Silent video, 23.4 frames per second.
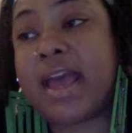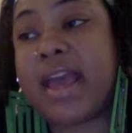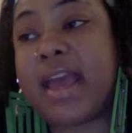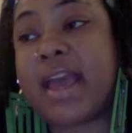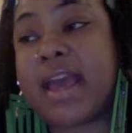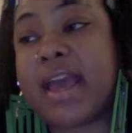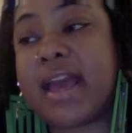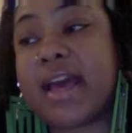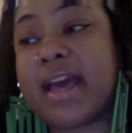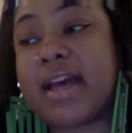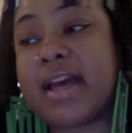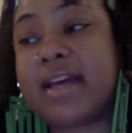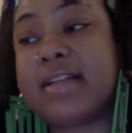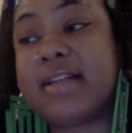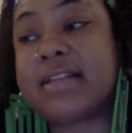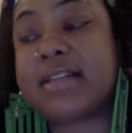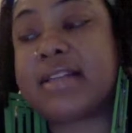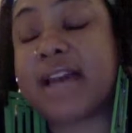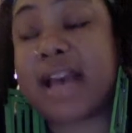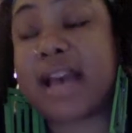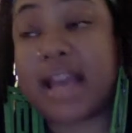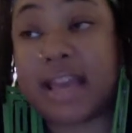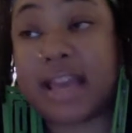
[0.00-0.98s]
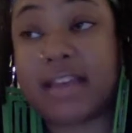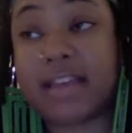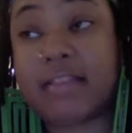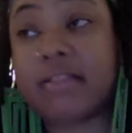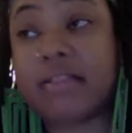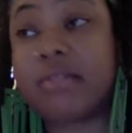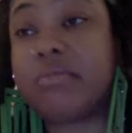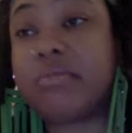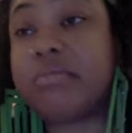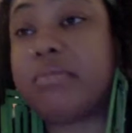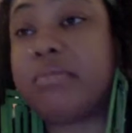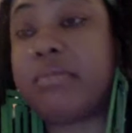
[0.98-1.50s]
and I hate
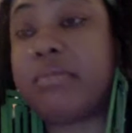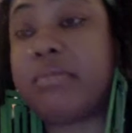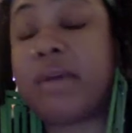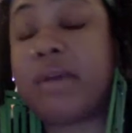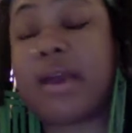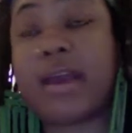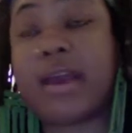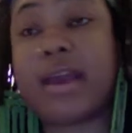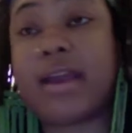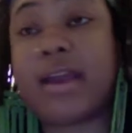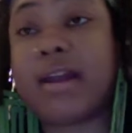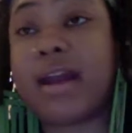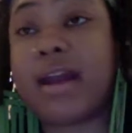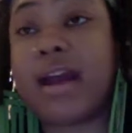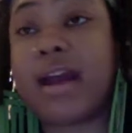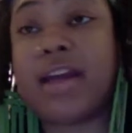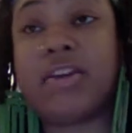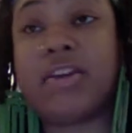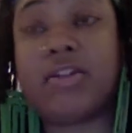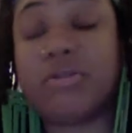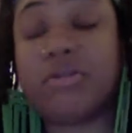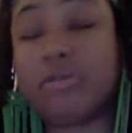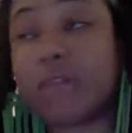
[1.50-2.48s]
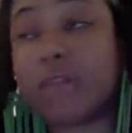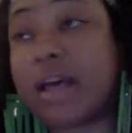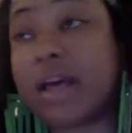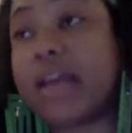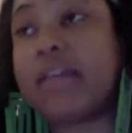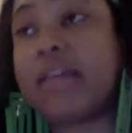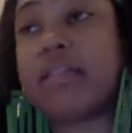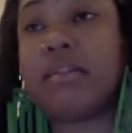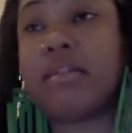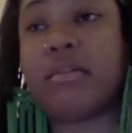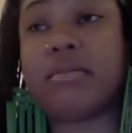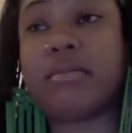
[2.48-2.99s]
them, and I don't
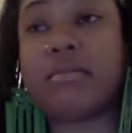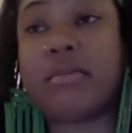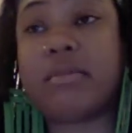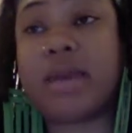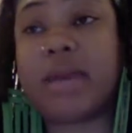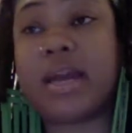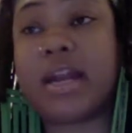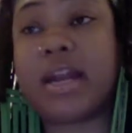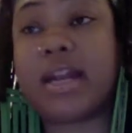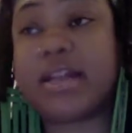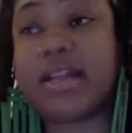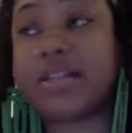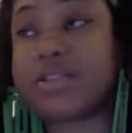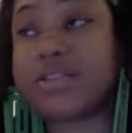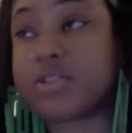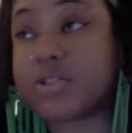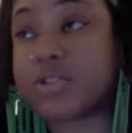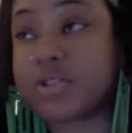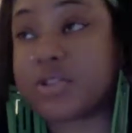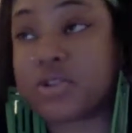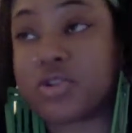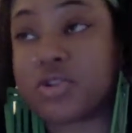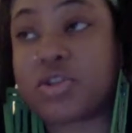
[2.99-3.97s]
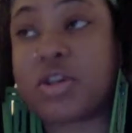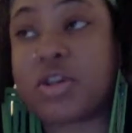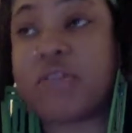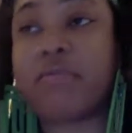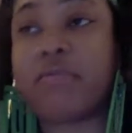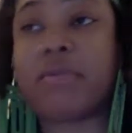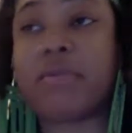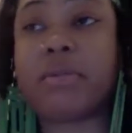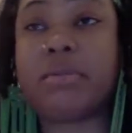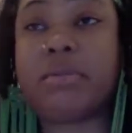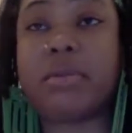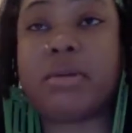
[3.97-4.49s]
like them, and I disassociate
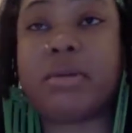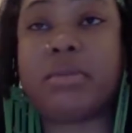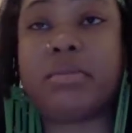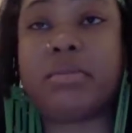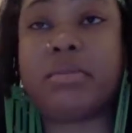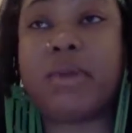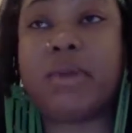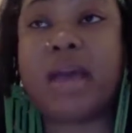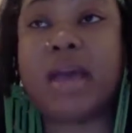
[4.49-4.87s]
from them,